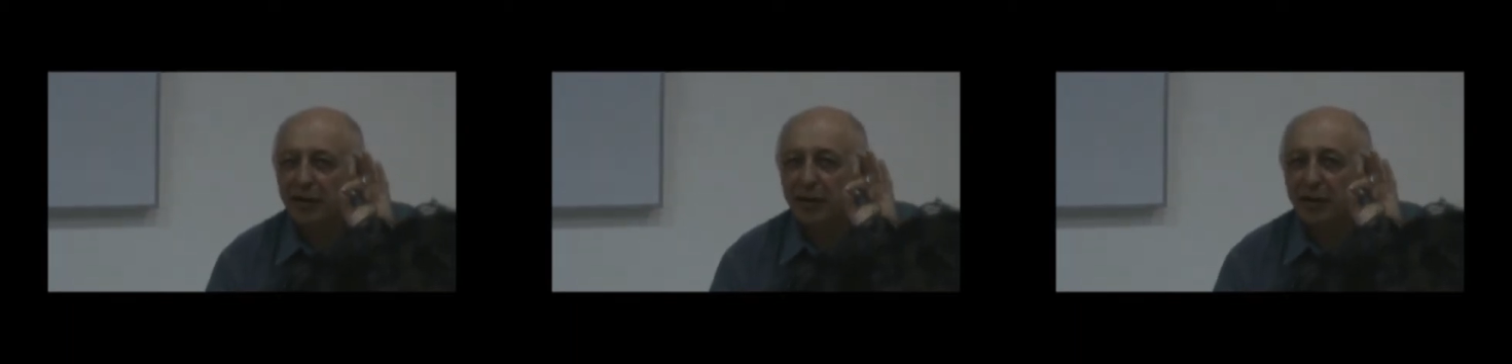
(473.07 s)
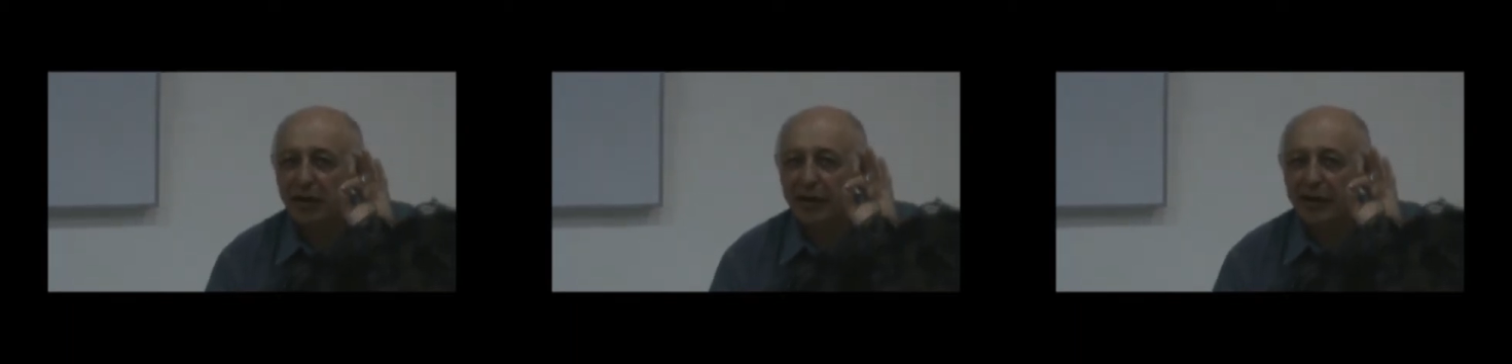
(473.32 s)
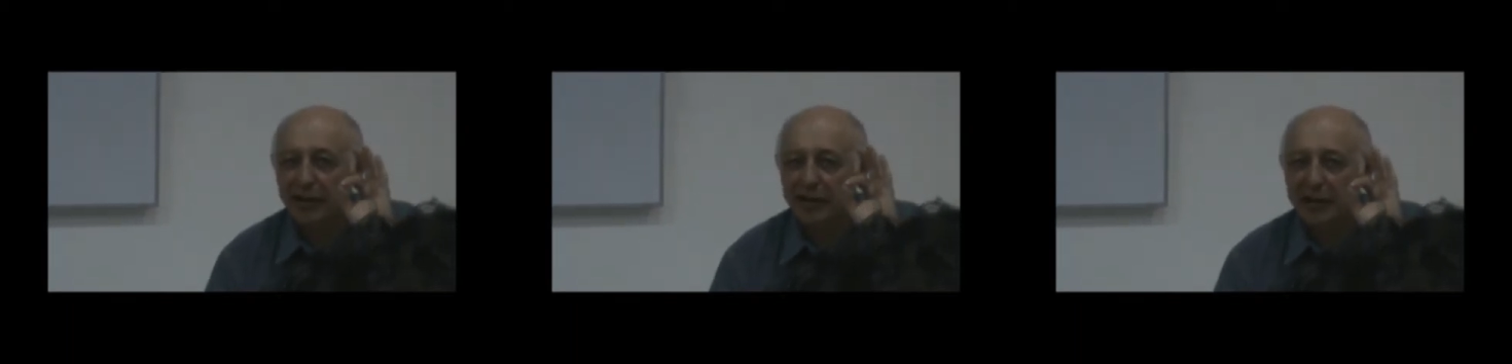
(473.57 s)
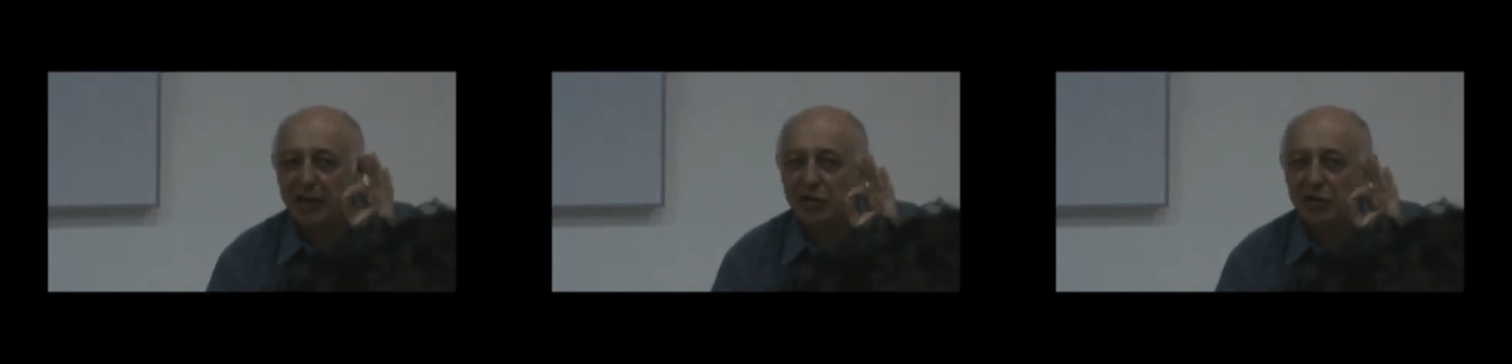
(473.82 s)
where I can
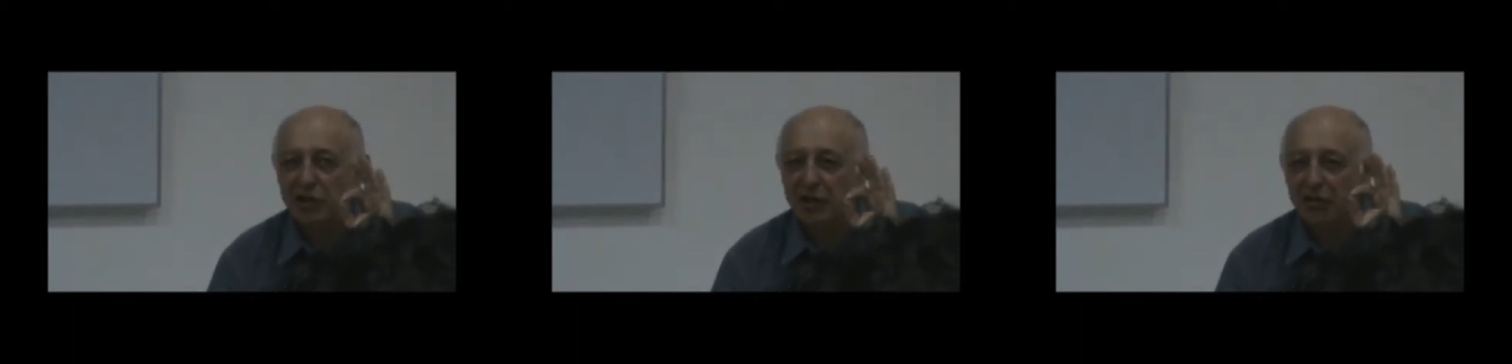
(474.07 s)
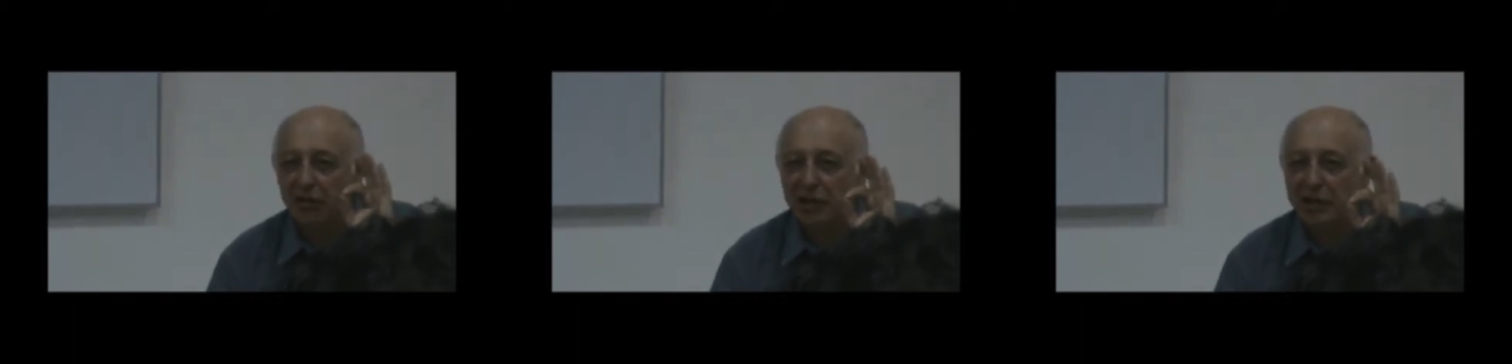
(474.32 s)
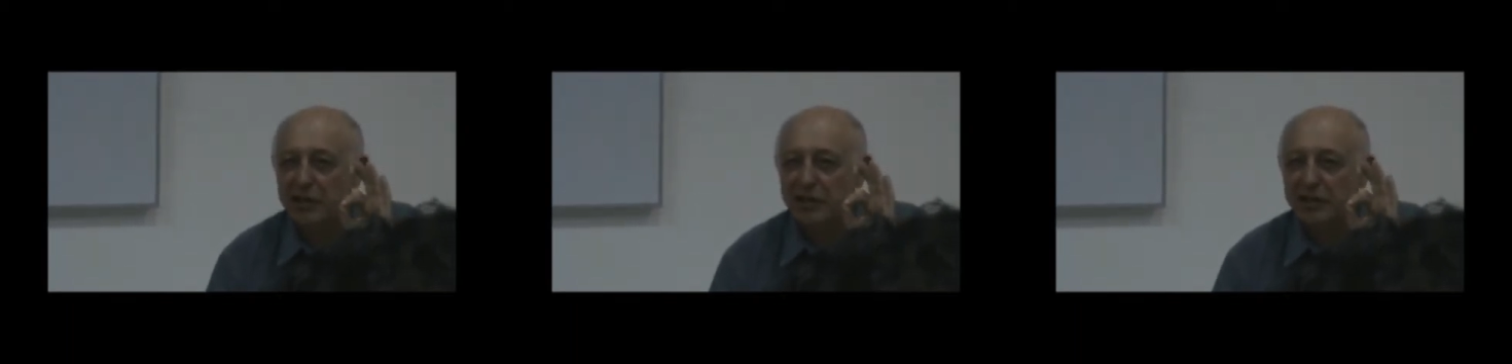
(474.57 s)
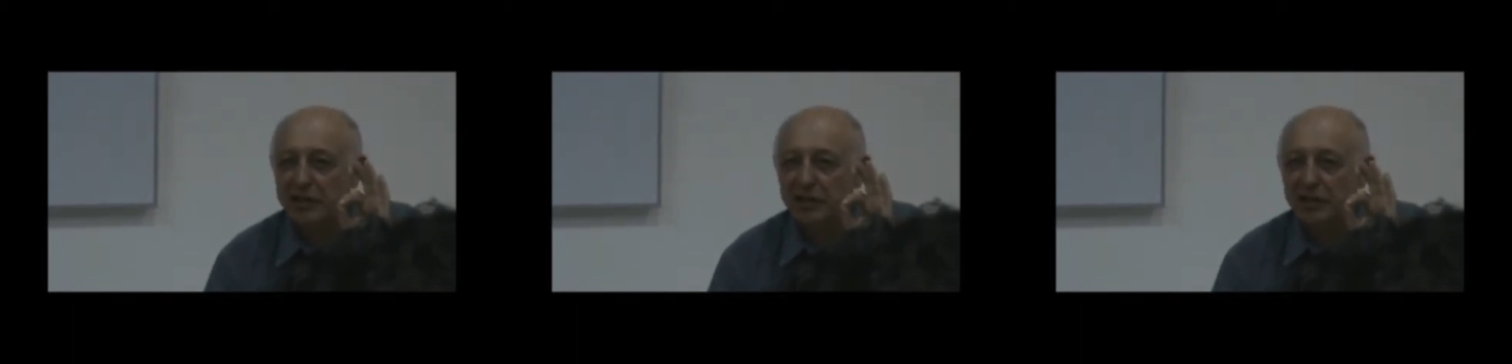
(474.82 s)
touch and
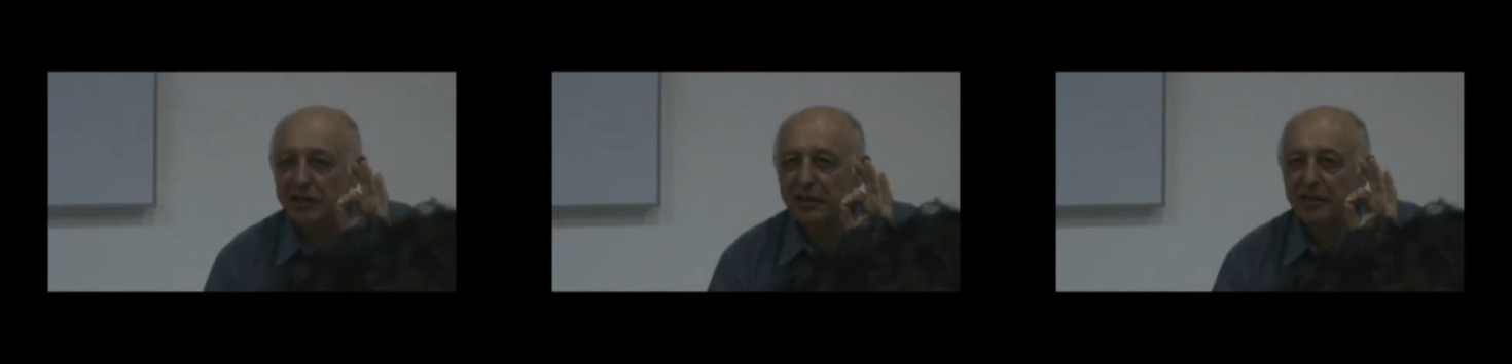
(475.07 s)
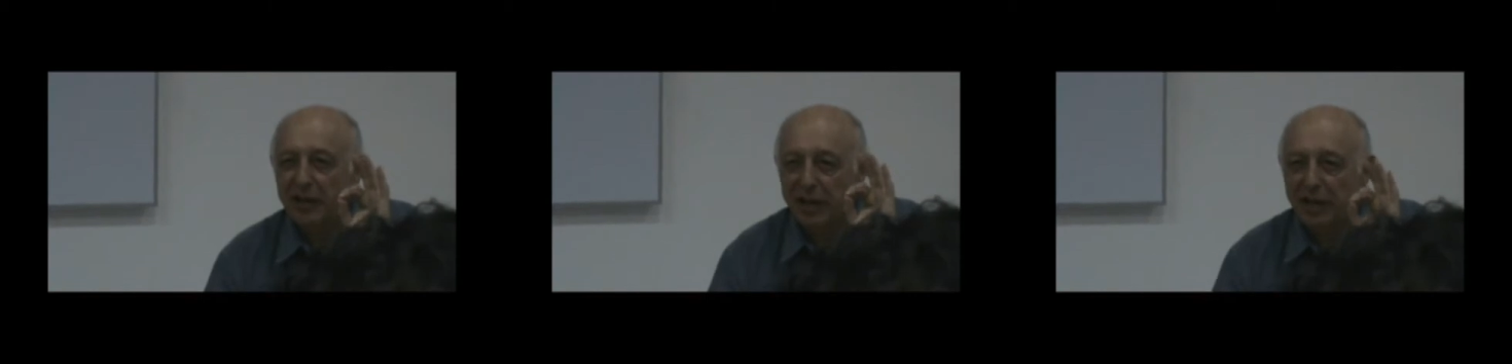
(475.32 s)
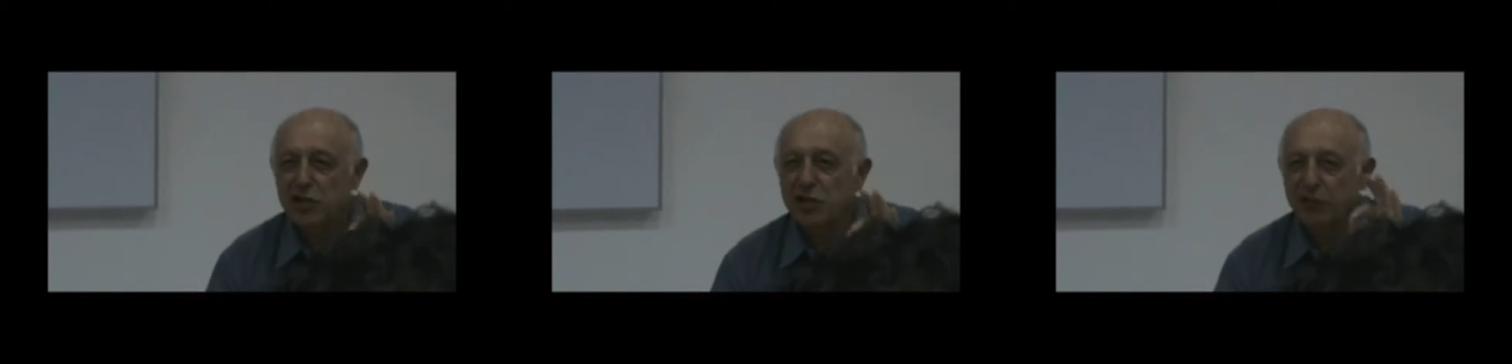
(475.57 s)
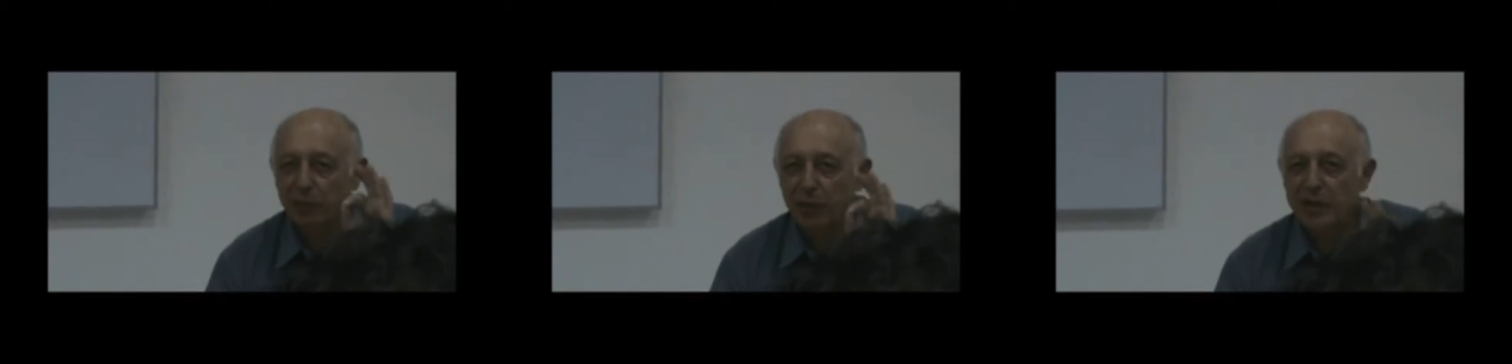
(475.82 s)
release the energy
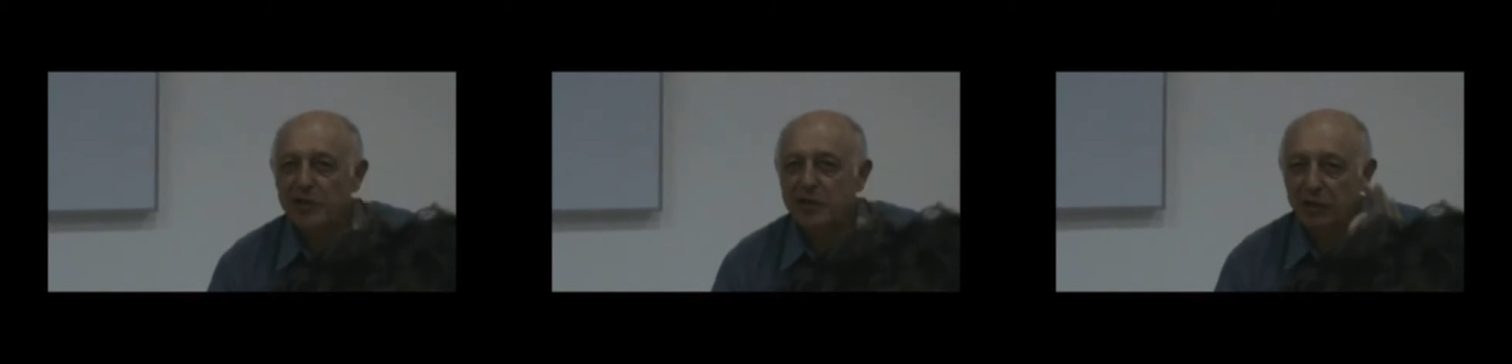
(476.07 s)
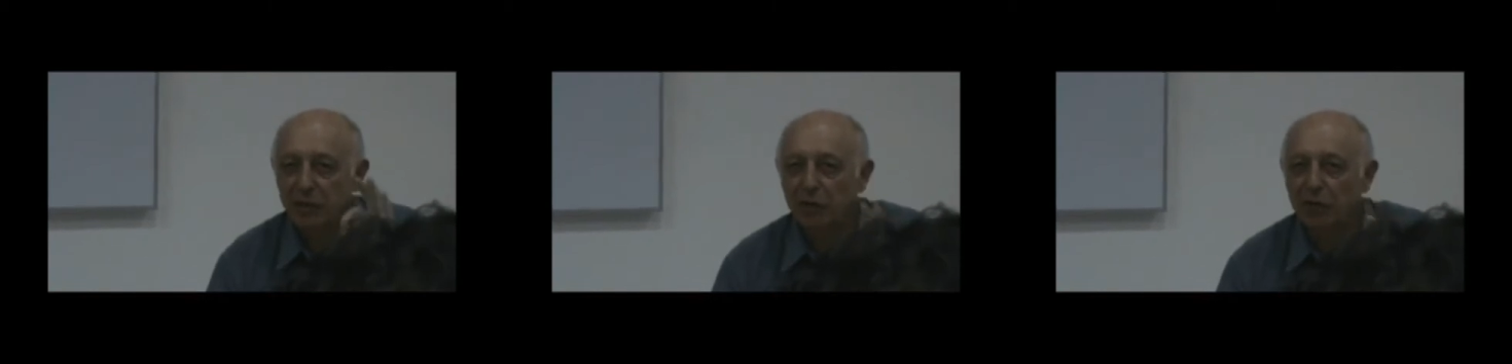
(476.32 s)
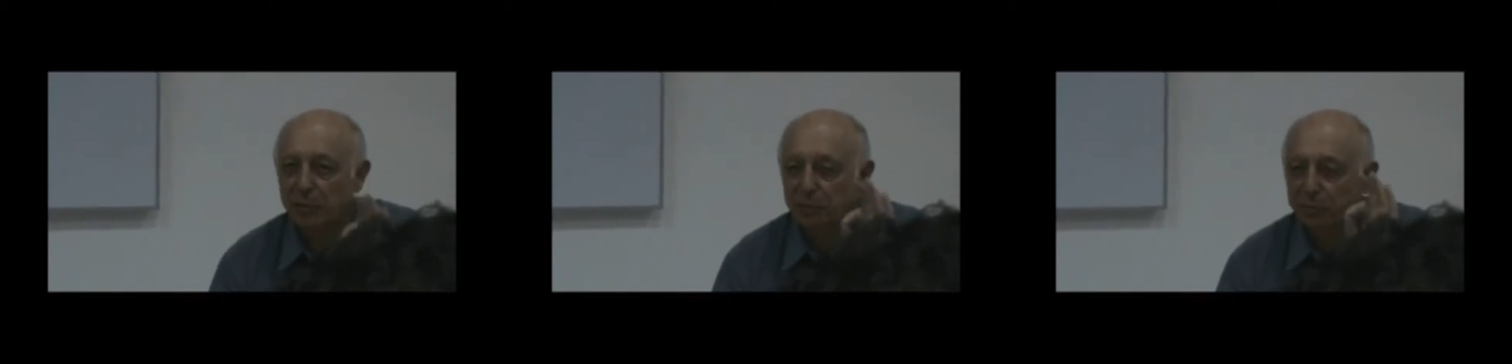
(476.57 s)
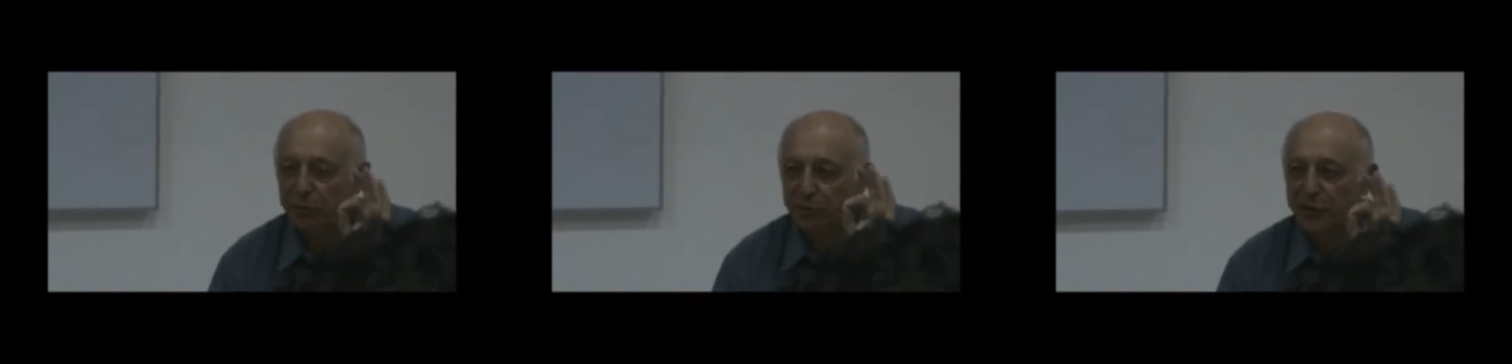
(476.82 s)
of place in order to
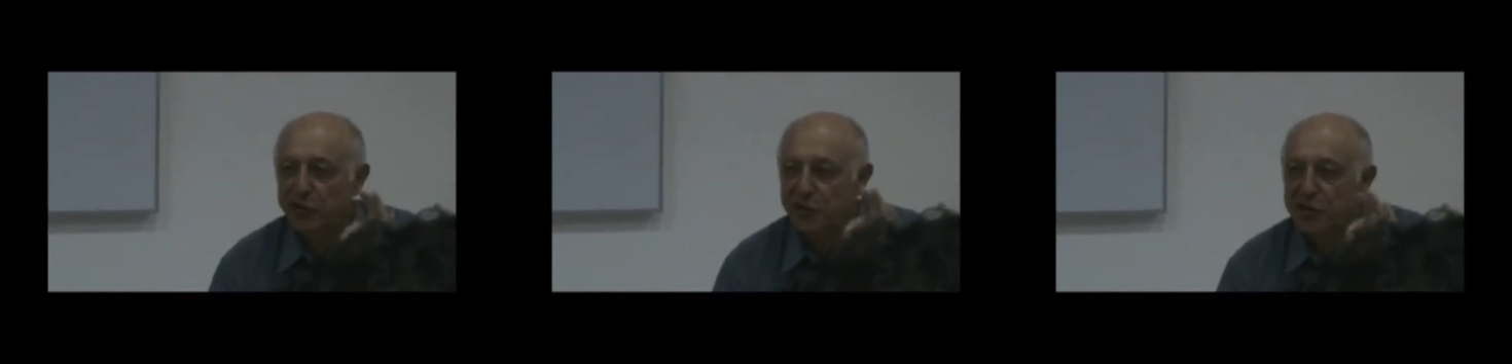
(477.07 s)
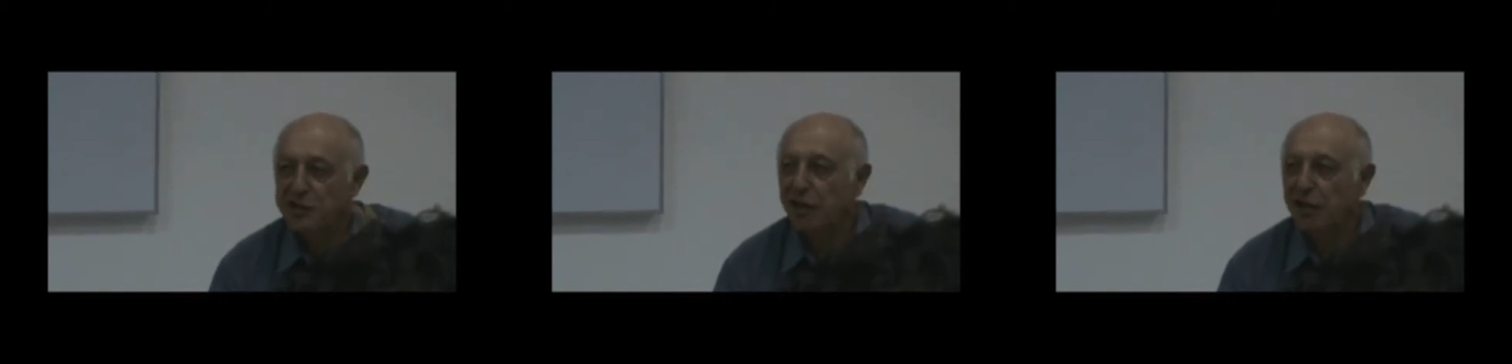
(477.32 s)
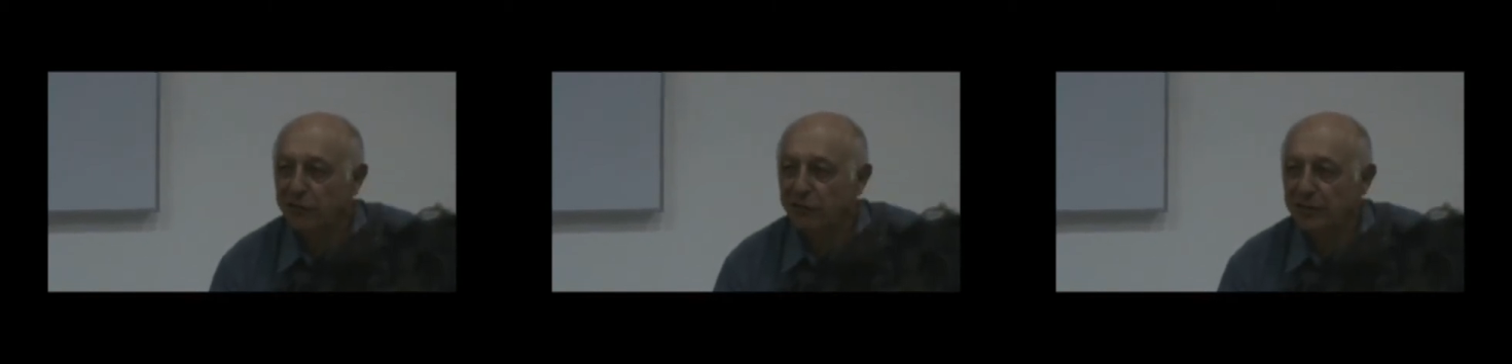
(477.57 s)
fix itself